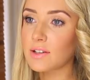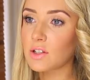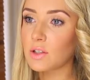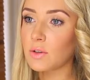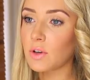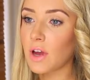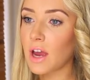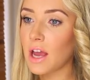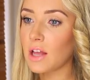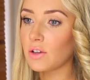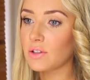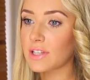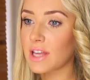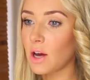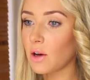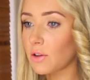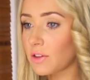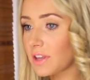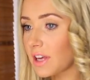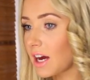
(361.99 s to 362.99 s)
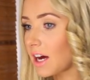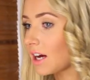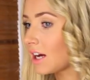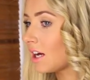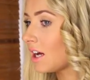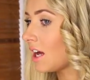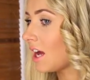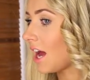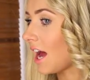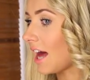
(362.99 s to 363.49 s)
so your hair looks healthier,
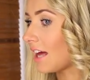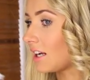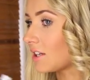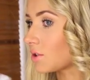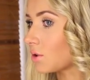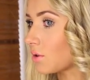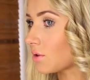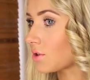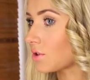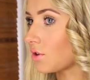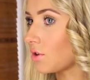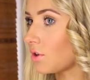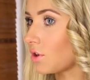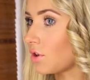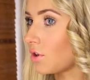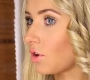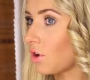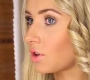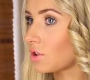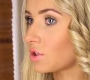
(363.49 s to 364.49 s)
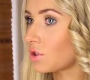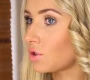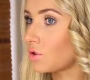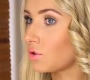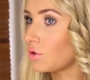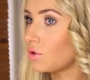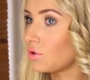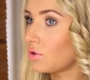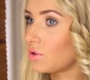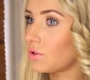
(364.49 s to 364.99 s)
and it's also got
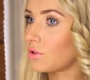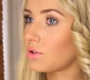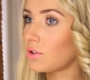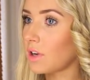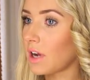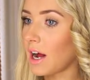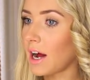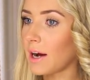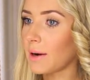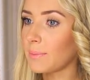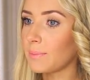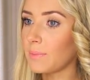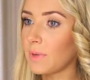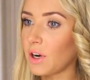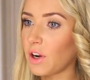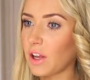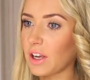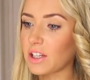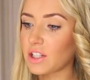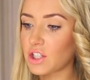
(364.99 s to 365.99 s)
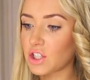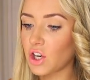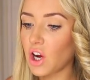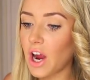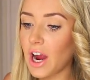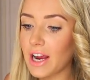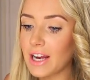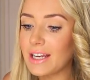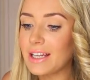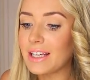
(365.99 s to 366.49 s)
good like
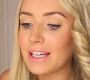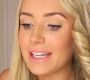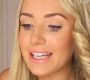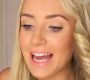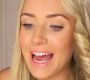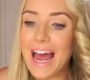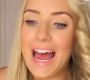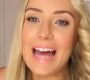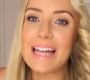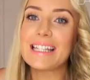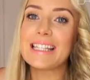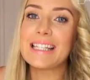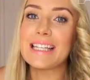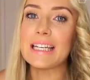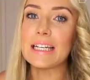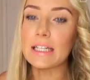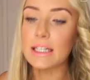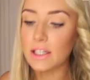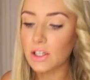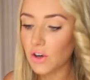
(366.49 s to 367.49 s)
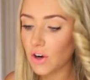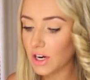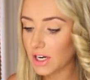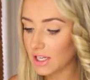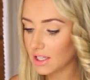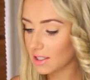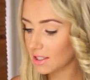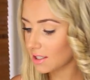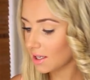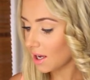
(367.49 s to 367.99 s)
shine enhancing
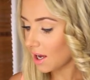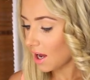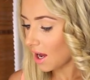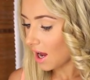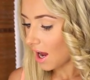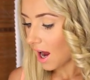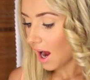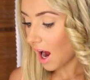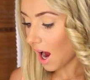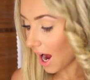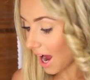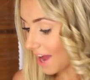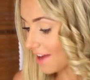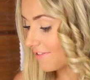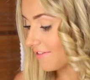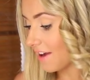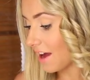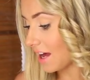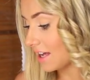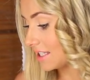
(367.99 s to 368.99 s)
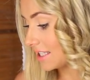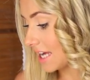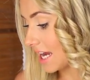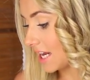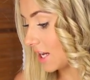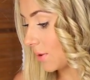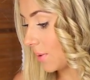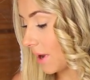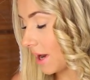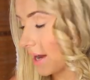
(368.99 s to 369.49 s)
ingredients, I found
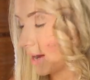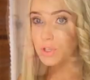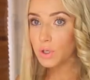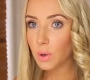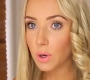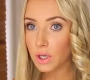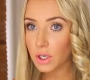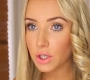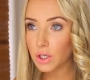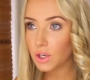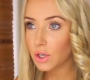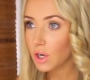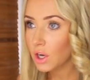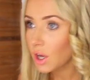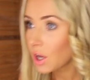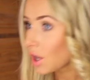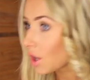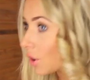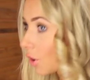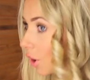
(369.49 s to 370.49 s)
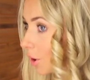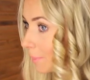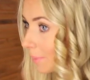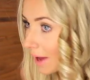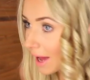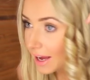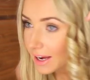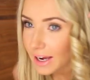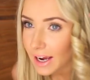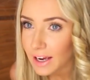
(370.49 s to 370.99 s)
anyway. I'm also going to go
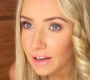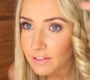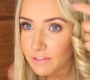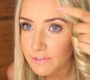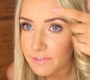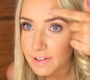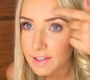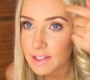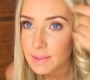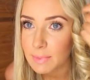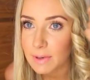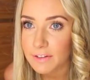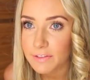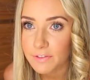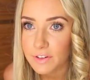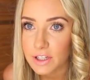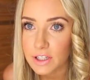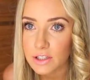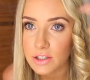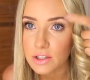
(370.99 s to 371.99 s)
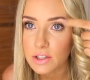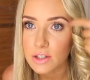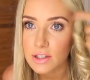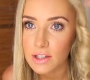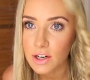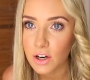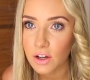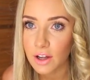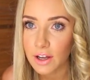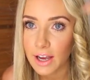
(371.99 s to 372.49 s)
back and fix my fringe because
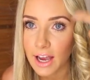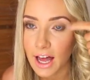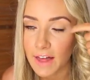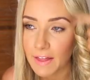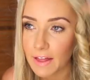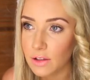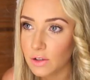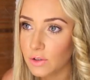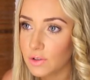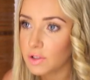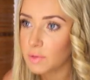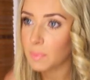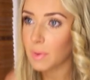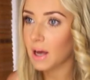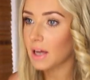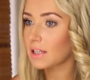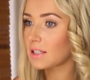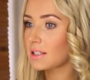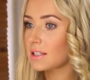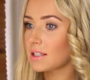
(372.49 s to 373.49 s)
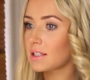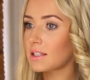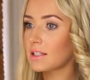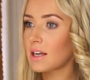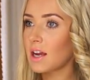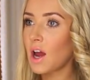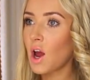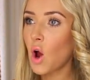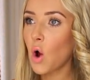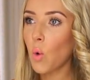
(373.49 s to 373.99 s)
I don't like how that looks, but
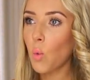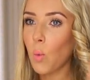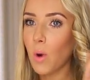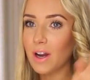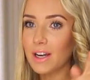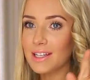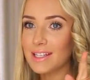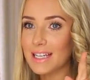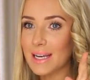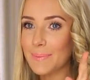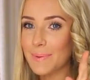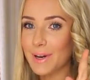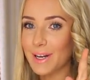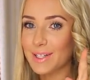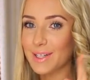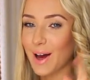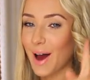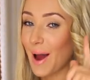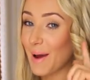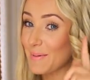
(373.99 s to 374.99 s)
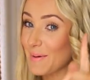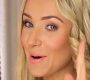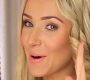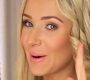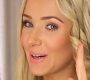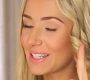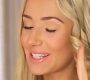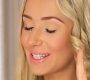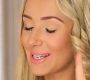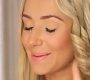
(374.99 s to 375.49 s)
one step at a time,
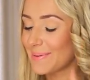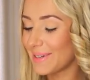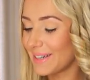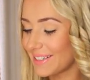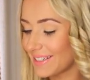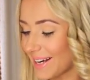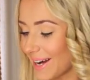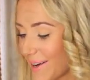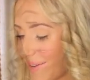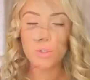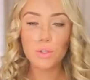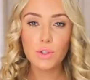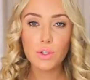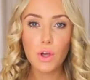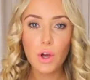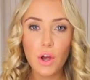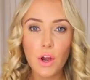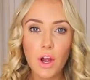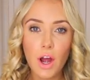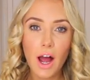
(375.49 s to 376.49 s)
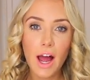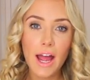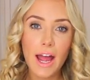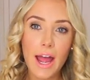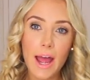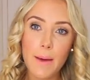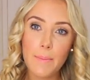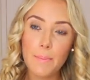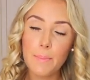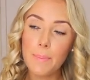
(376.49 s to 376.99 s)
one step at a time. So I
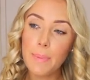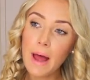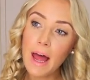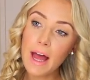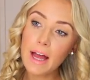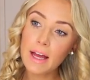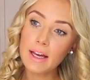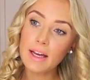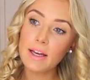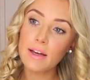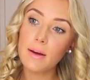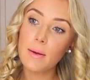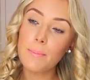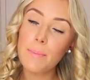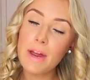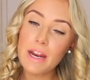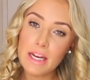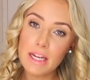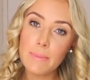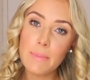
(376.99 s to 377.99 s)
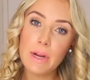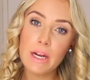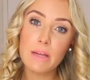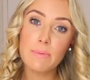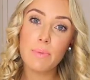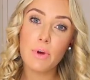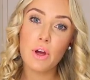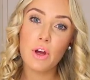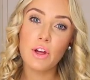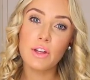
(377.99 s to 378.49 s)
am back many
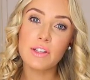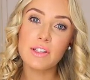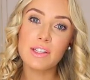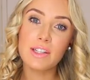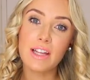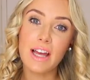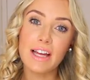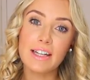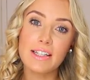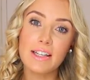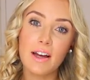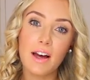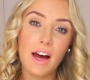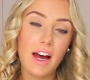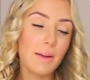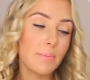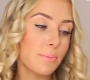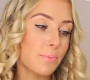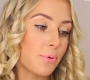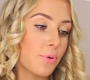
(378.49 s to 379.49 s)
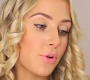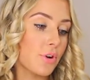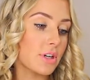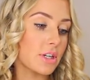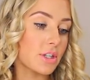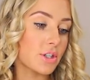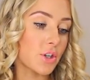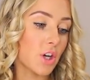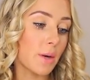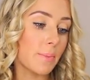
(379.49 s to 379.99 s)
burns later. I'm
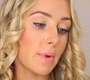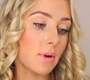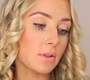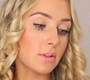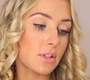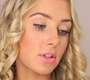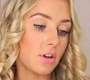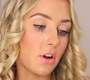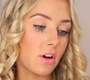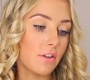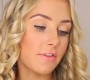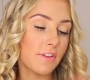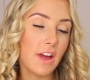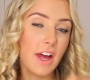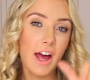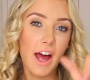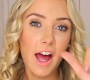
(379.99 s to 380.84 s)
pretty sure I melted off